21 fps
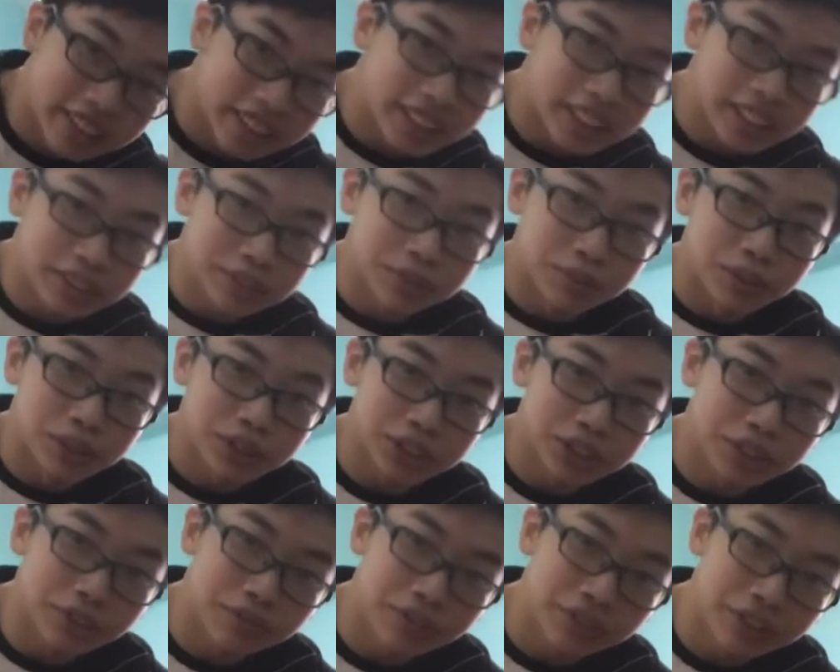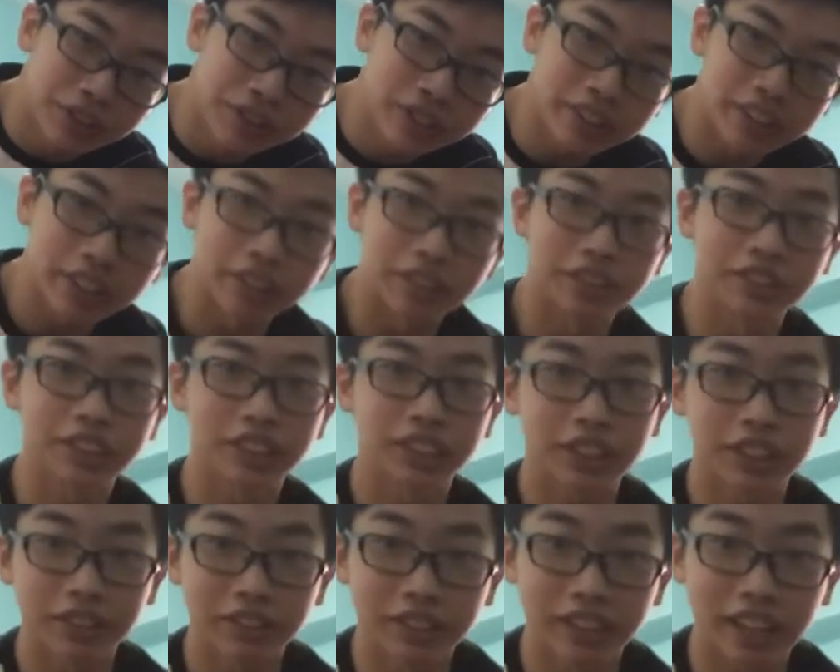Thanks for watching the video and I'll see
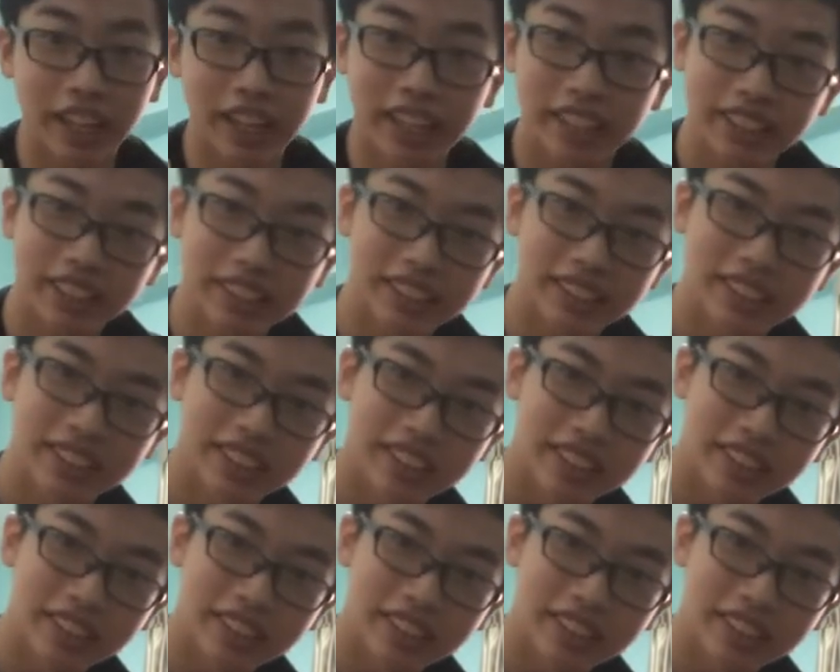you guys